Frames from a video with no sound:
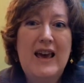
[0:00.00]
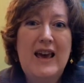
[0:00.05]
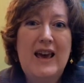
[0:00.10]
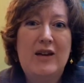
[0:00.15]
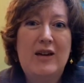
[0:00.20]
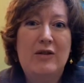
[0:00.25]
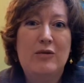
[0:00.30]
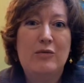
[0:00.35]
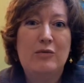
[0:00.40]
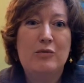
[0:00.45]

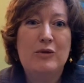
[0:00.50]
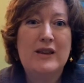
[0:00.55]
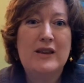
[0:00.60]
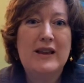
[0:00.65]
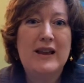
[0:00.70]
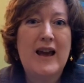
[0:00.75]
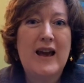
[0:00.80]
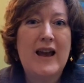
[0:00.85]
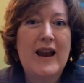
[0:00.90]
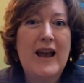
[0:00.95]
and
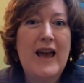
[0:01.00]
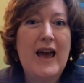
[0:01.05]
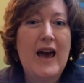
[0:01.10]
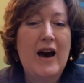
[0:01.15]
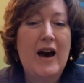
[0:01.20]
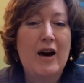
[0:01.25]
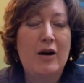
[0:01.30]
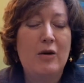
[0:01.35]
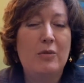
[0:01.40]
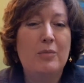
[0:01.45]
really kind of
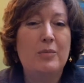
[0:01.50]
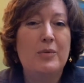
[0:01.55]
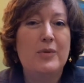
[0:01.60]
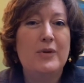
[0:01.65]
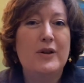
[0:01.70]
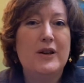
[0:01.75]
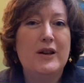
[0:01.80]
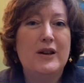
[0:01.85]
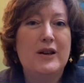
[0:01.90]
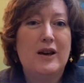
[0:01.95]
help
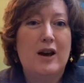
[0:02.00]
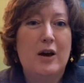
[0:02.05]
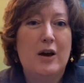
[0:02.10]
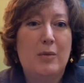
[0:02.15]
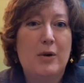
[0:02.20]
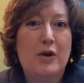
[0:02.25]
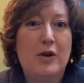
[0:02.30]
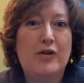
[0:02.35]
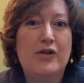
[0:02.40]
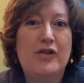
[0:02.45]
a
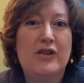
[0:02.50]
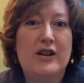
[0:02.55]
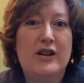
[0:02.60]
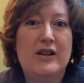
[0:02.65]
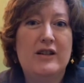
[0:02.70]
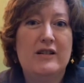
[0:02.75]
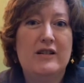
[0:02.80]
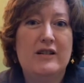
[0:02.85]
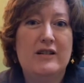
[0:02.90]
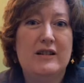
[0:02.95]

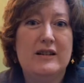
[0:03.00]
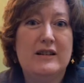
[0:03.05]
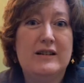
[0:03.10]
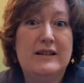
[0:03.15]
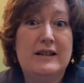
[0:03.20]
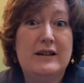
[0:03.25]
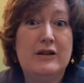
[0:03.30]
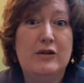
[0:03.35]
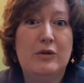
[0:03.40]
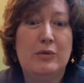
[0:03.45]
person
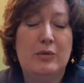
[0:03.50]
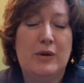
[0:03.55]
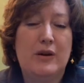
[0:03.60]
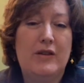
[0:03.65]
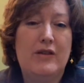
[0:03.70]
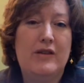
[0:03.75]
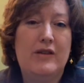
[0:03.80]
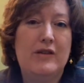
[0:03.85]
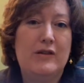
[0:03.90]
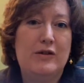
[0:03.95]
deal
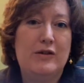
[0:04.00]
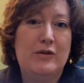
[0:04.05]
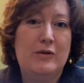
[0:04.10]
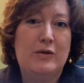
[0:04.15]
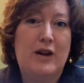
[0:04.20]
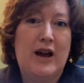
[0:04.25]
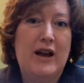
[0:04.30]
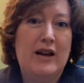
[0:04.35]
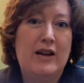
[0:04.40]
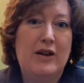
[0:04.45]
with this new
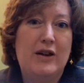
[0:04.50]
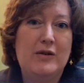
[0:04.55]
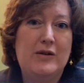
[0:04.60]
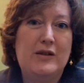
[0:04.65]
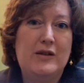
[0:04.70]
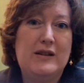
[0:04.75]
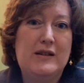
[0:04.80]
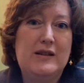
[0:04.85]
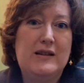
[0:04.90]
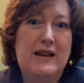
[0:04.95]

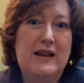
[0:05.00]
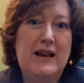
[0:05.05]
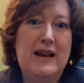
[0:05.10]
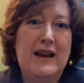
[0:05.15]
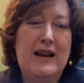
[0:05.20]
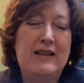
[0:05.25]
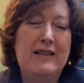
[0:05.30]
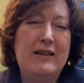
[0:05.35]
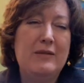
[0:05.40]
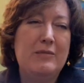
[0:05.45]
diagnosis.
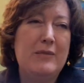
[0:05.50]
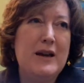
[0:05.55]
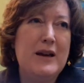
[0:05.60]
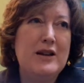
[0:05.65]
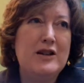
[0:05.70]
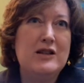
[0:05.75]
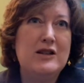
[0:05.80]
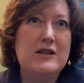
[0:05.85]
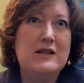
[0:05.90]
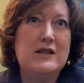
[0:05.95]
And I think
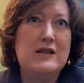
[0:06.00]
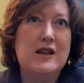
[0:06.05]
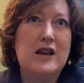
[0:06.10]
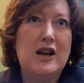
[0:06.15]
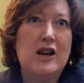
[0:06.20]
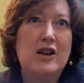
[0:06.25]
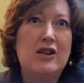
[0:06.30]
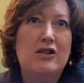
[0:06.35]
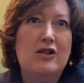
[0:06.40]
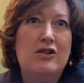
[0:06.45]
patients
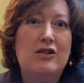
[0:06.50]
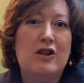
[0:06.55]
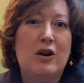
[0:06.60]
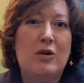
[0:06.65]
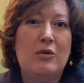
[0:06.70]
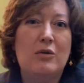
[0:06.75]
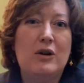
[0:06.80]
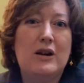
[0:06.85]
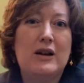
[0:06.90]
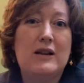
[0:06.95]

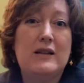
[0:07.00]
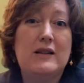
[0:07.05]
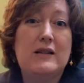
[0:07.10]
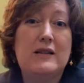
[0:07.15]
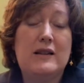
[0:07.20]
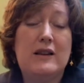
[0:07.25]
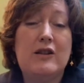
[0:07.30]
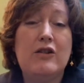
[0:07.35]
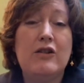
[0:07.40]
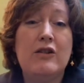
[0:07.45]
don't
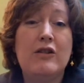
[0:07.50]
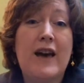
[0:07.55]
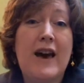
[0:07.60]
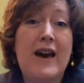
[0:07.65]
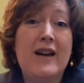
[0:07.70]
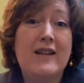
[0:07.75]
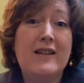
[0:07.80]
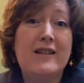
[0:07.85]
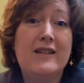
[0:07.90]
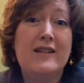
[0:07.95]
consider
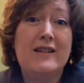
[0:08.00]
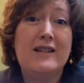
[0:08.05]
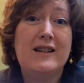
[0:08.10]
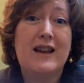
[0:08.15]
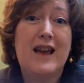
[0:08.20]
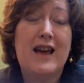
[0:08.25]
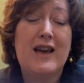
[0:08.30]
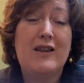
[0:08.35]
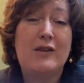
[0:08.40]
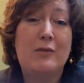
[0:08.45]
that
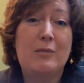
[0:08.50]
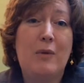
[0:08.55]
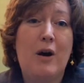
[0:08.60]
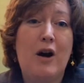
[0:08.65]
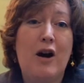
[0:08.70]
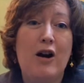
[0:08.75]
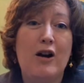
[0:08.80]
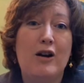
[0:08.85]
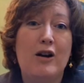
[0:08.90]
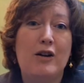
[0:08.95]
as
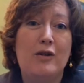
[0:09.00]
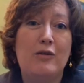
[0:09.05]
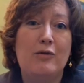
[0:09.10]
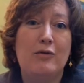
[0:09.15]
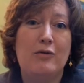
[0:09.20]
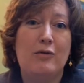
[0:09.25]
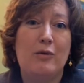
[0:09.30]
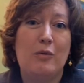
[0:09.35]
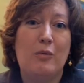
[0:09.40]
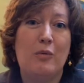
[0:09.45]
part
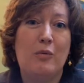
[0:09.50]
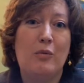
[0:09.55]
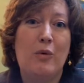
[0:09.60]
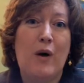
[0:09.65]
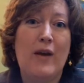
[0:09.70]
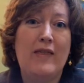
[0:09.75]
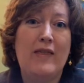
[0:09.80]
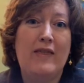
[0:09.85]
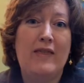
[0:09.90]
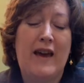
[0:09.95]
of
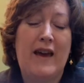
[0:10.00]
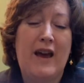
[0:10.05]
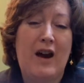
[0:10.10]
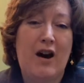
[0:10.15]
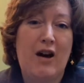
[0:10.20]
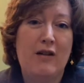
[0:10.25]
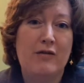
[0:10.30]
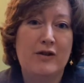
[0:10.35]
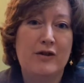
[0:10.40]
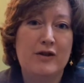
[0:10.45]
what they
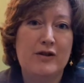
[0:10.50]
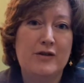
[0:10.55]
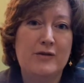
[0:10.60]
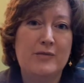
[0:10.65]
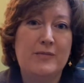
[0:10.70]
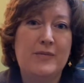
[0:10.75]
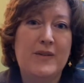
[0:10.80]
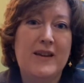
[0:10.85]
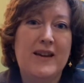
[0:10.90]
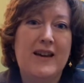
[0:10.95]
offer.